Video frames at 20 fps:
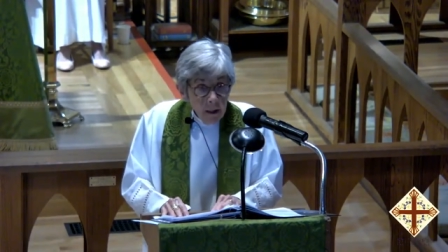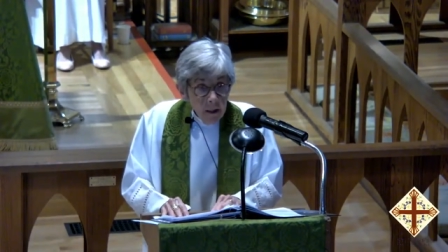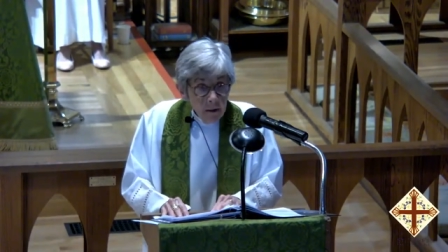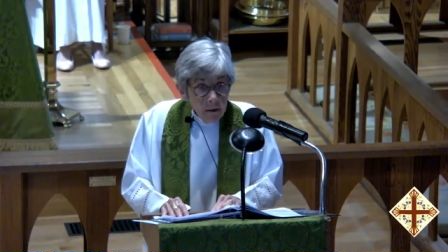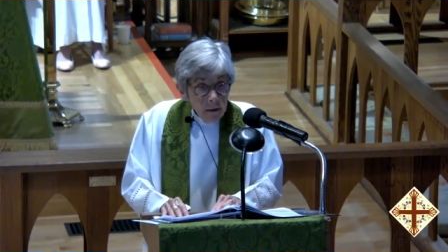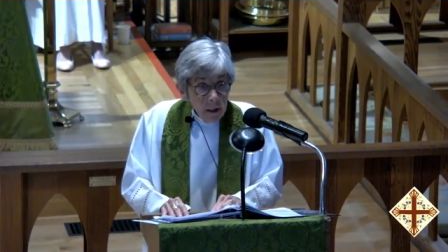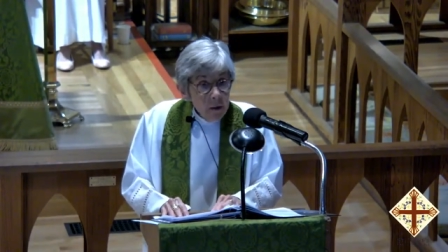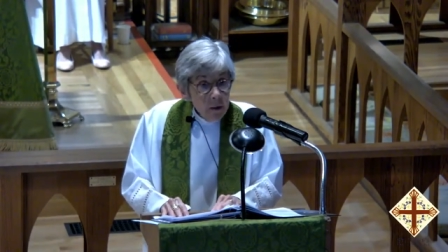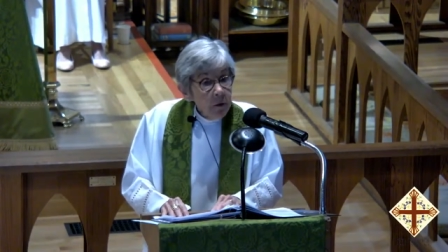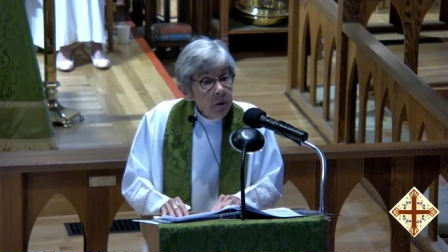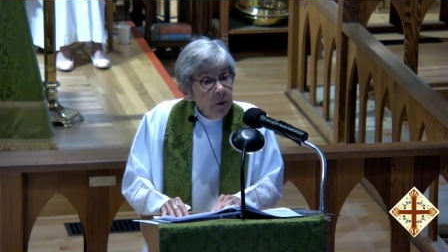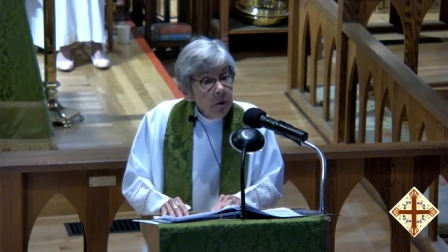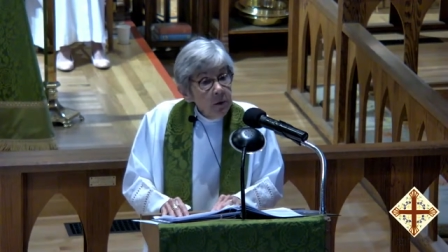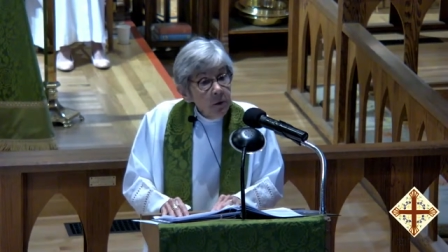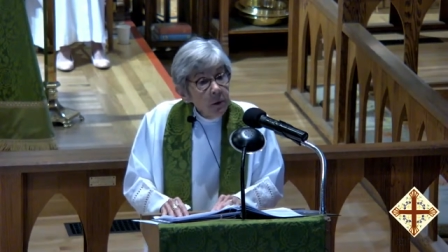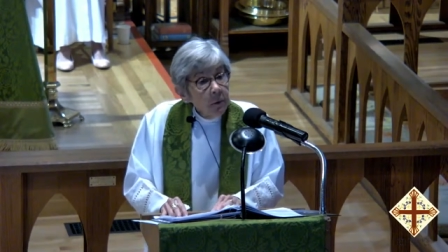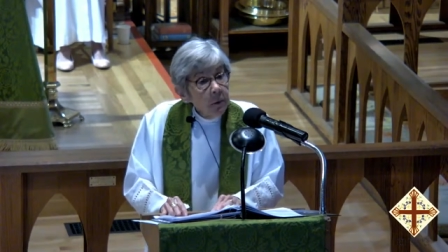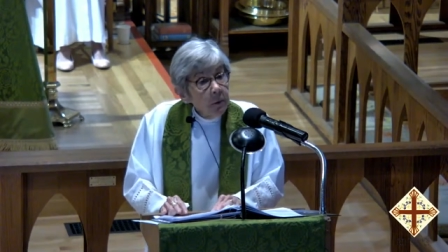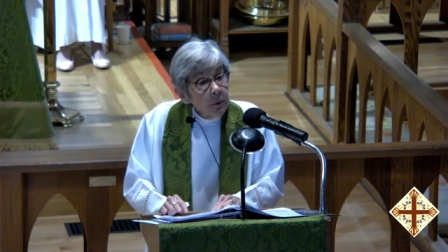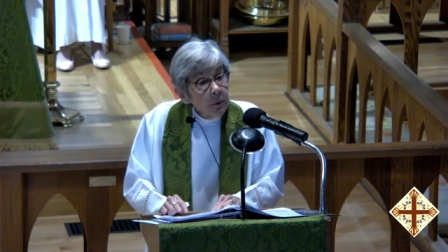that you
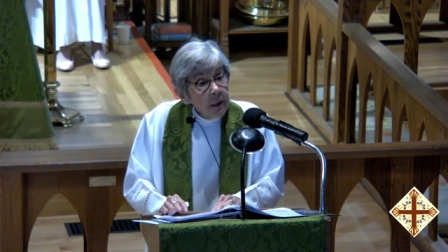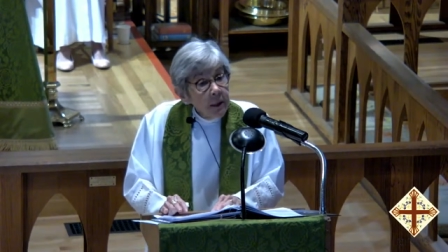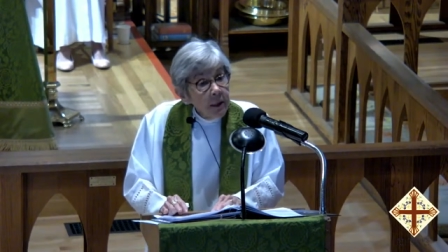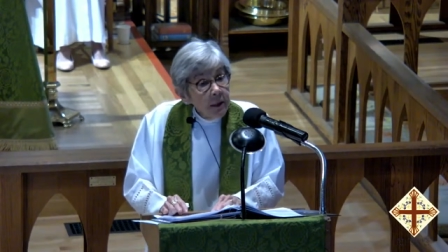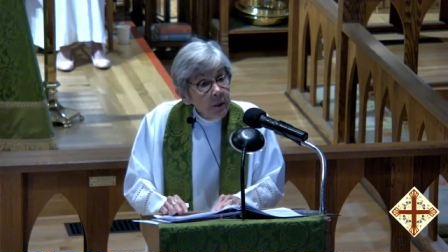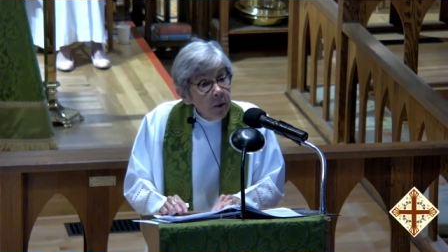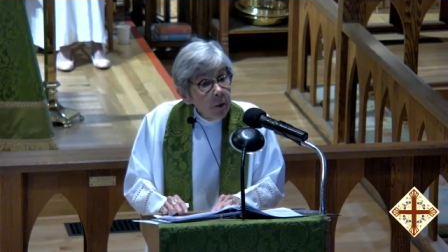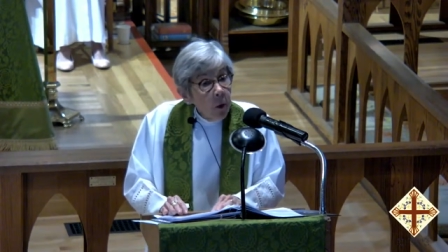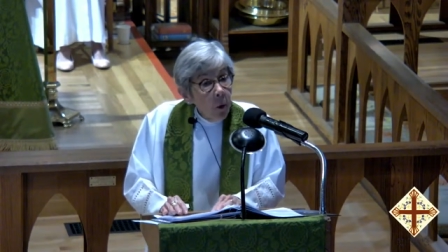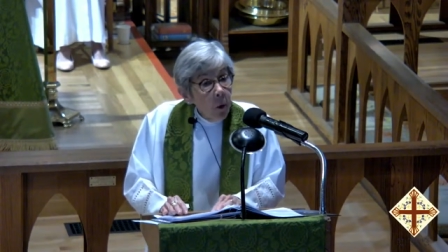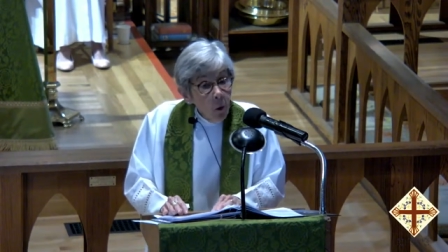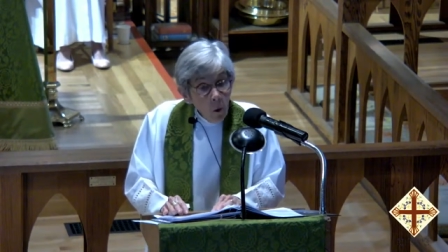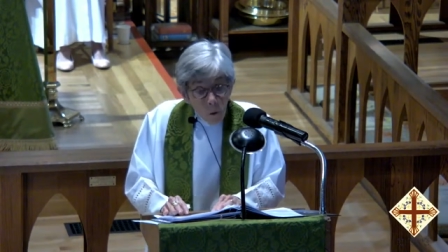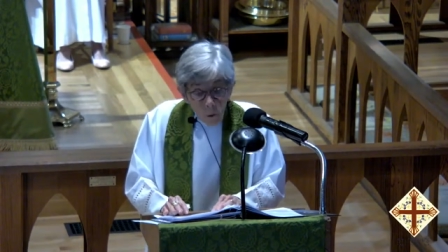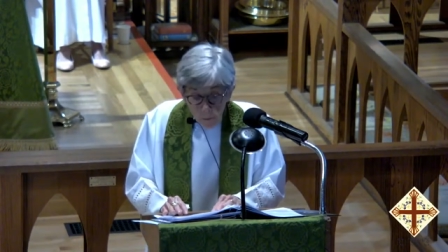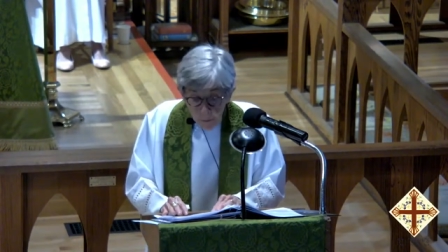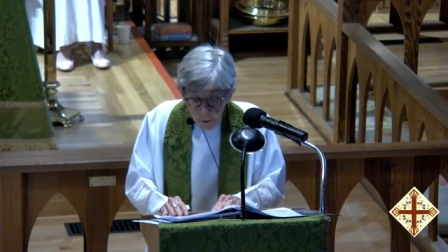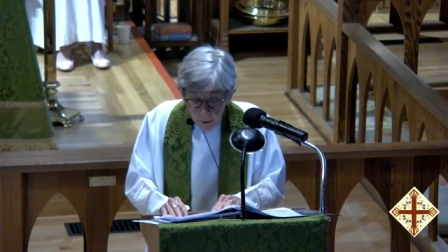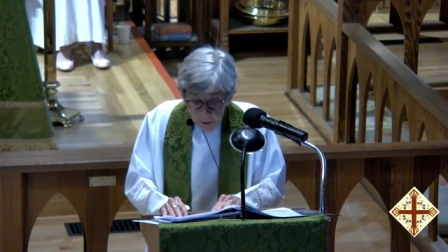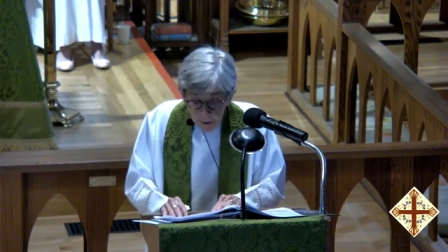should read the whole
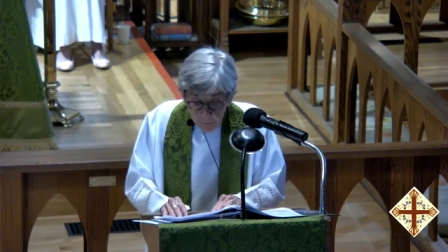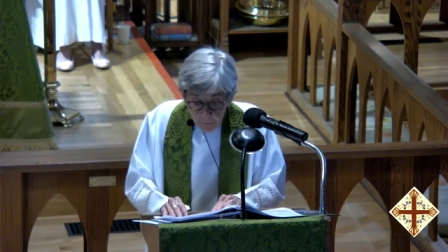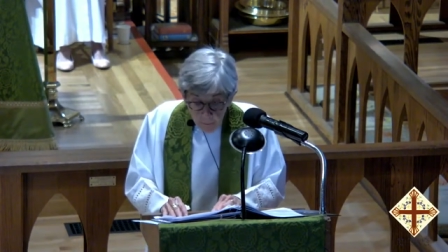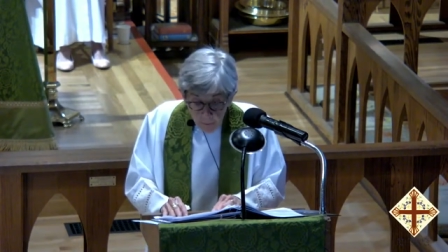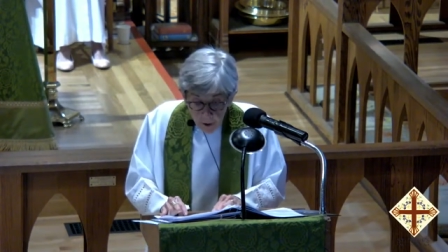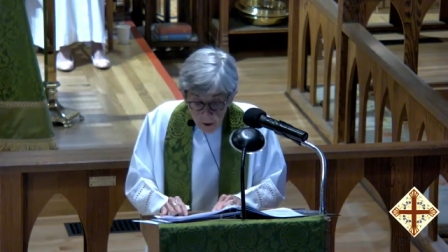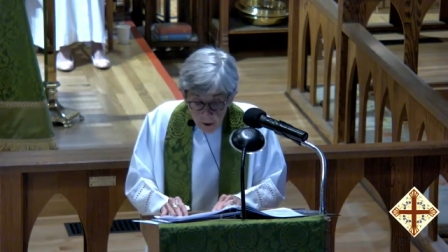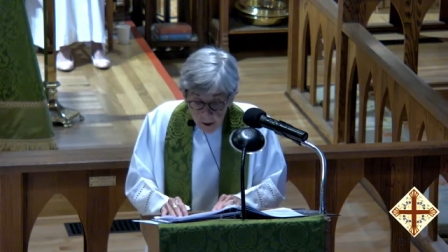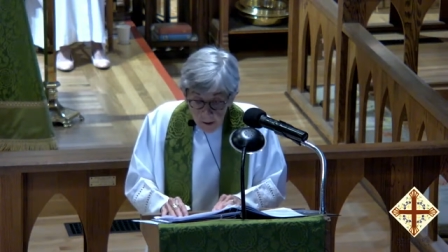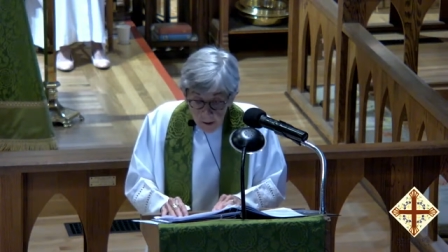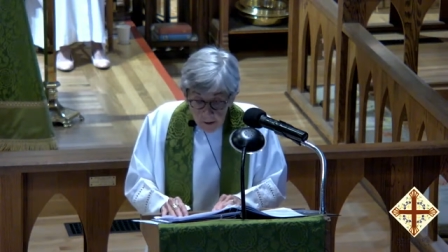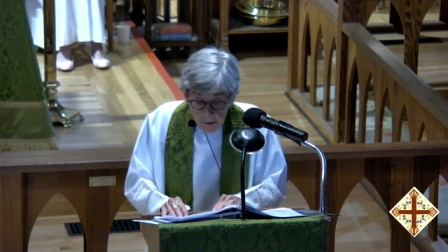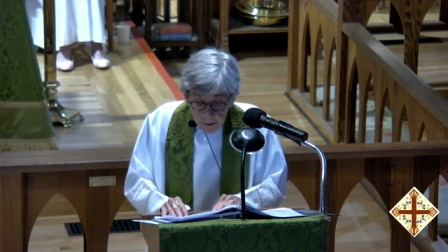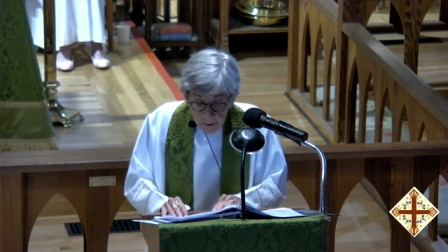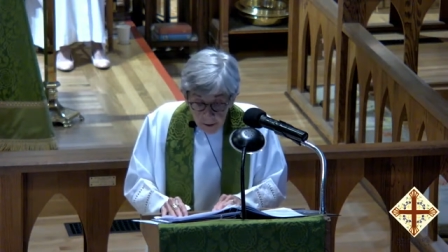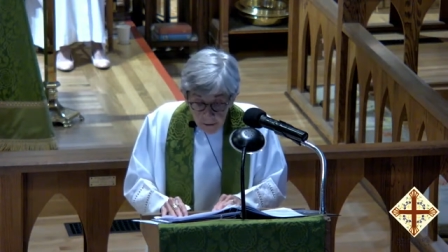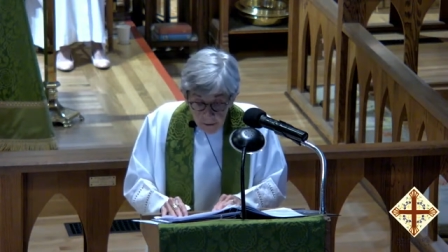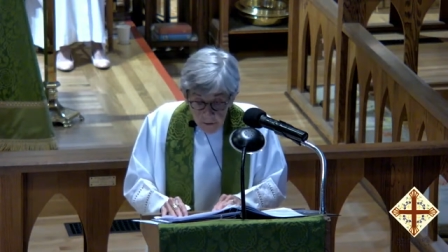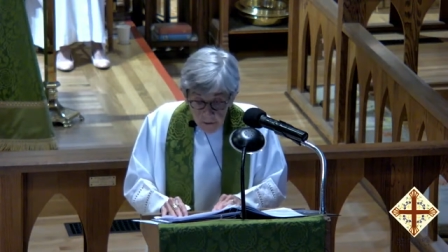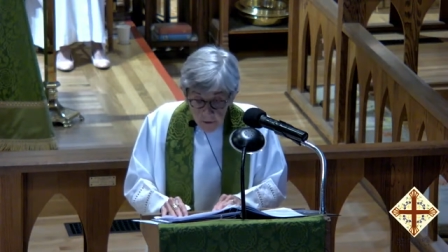book of Mark
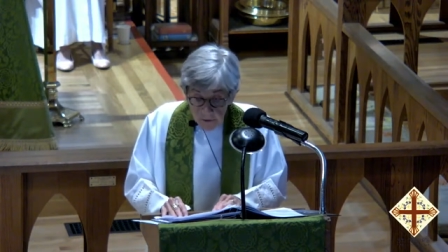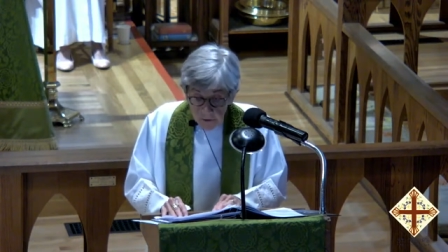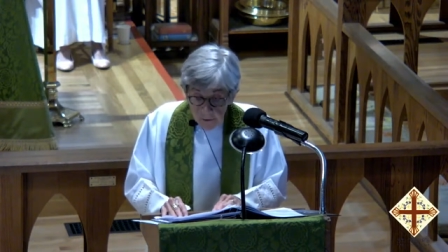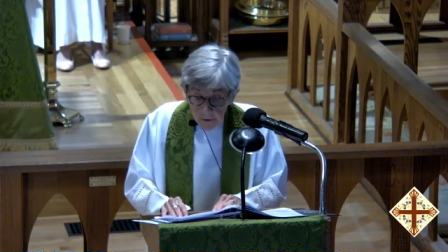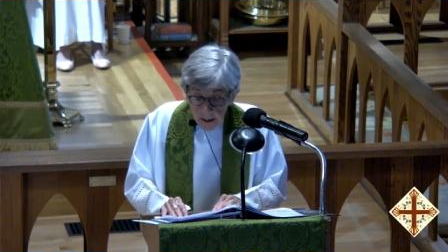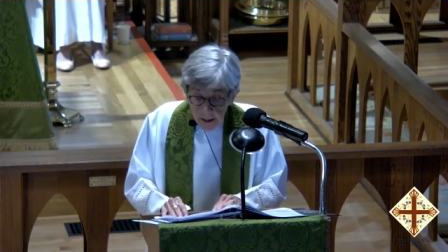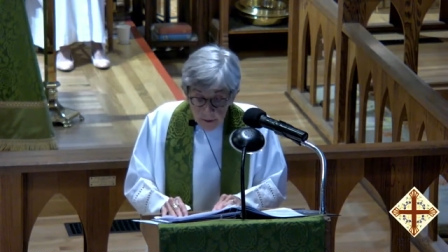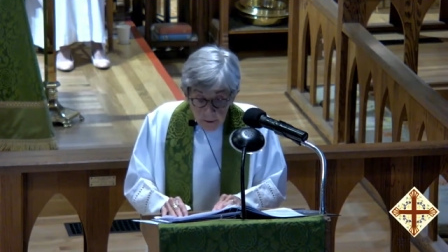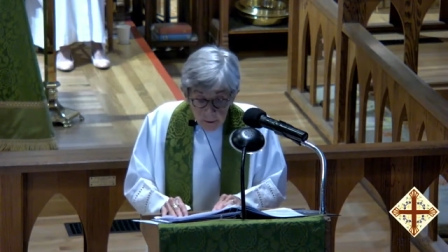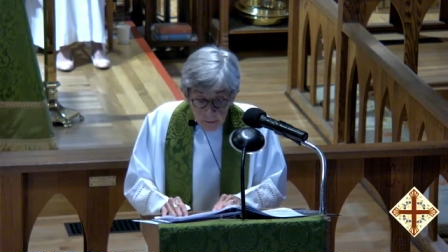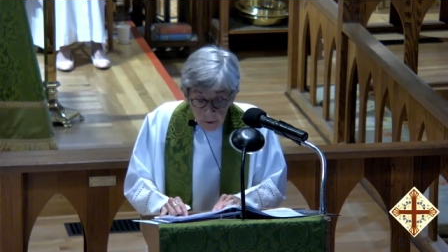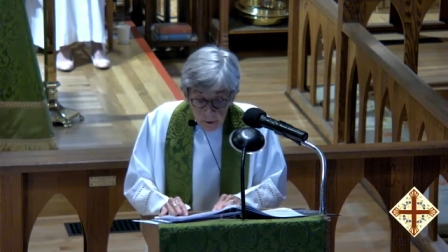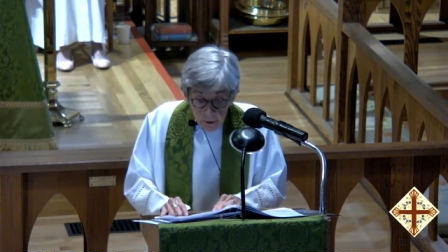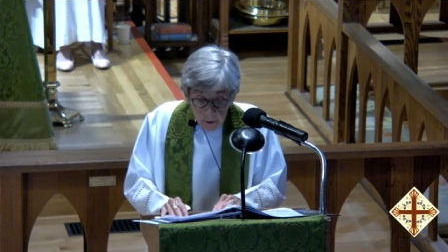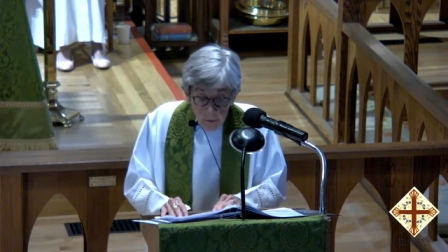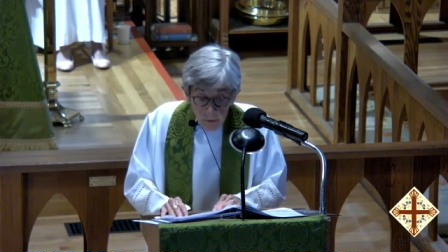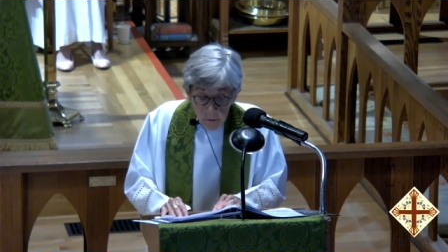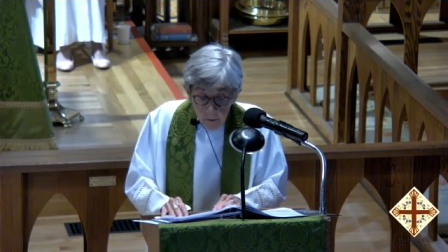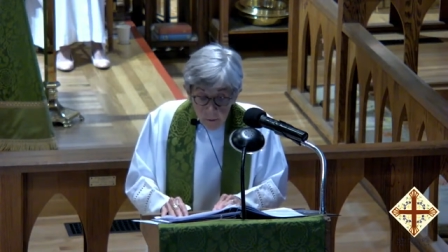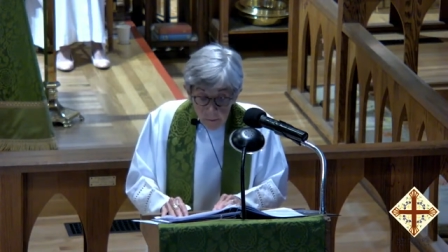straight
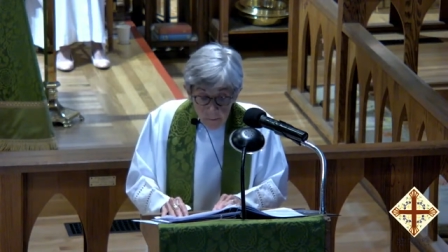through,